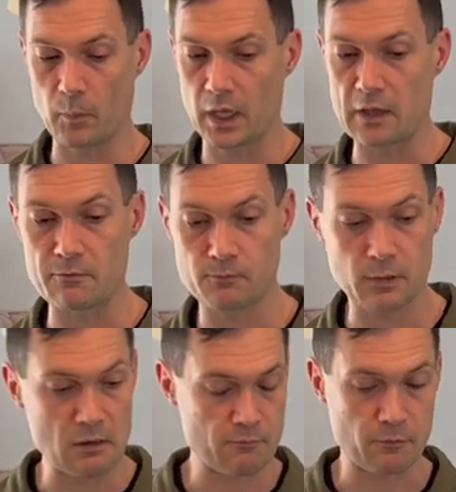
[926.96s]
if
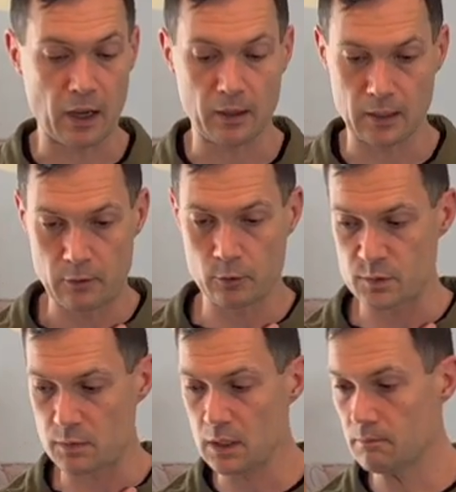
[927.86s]
it was
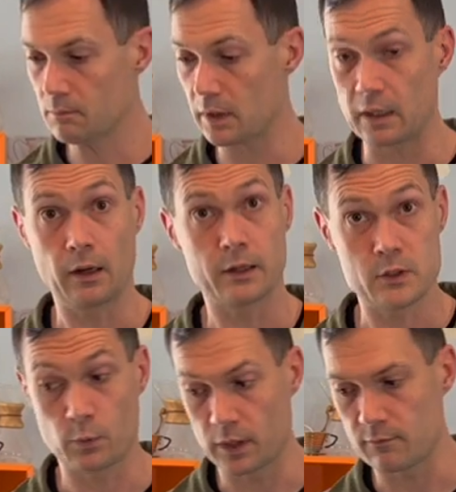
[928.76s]
me, and
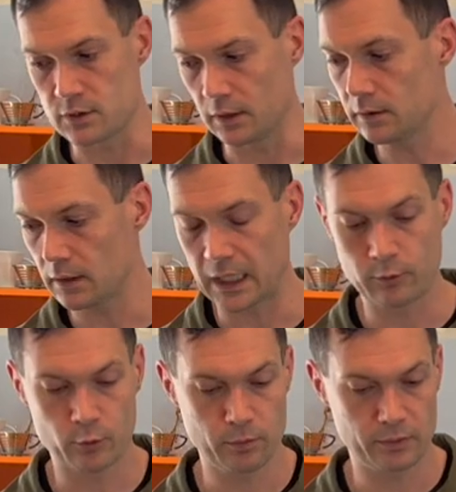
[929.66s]
it's what I've done, I
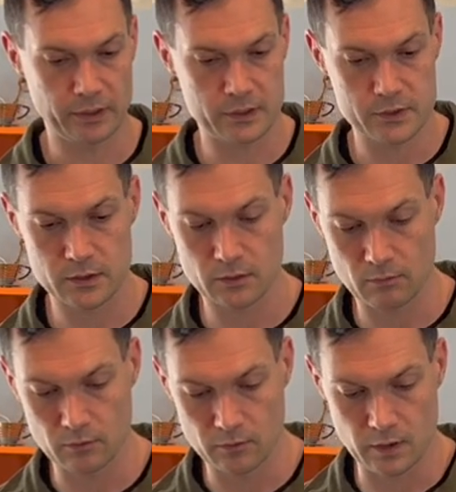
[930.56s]
would replace
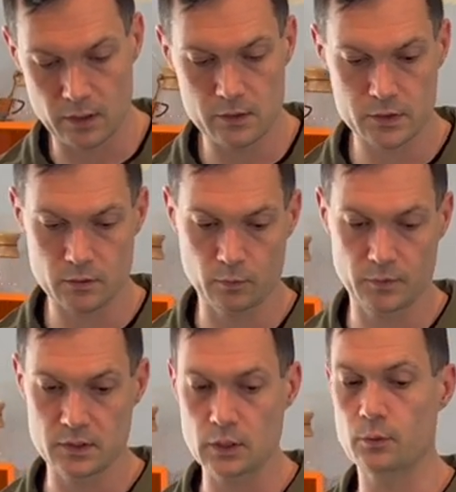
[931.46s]
these
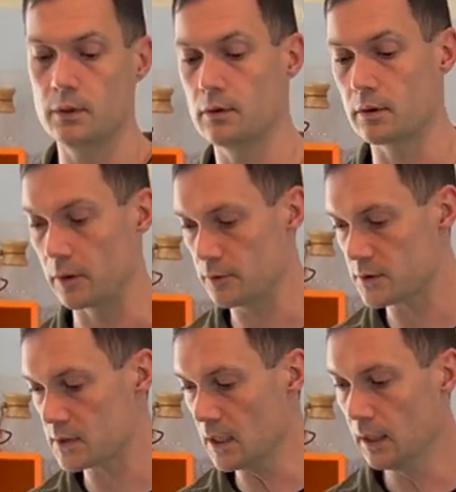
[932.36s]
with D3O
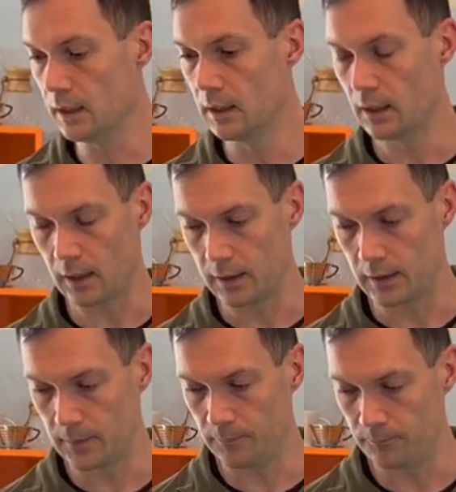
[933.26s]
Ghost,
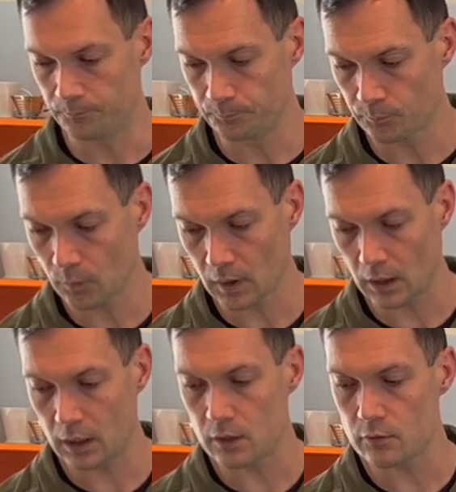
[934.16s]
and
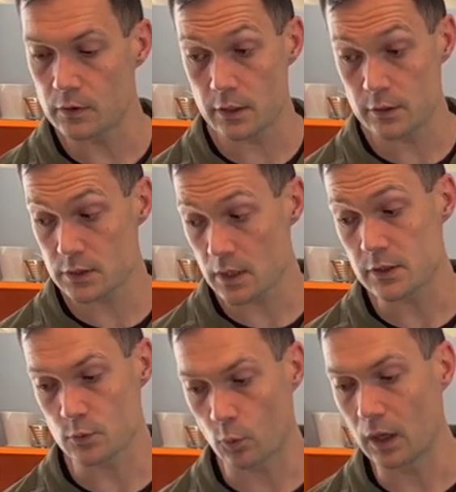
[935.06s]
these
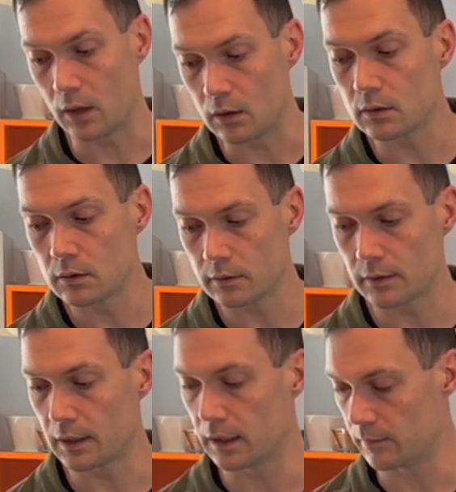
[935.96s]
as well,
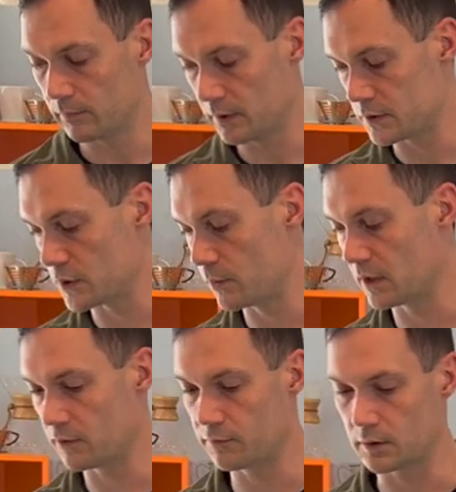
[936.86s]
assuming
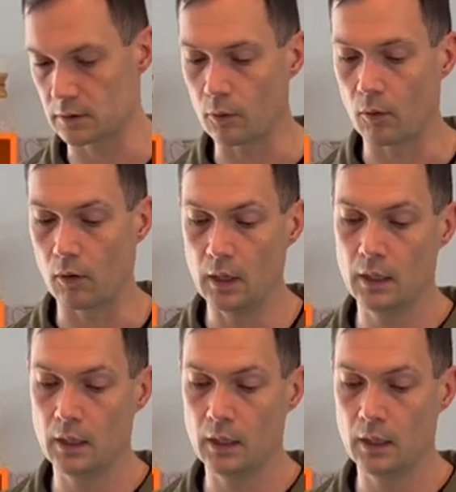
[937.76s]
it fit the hole.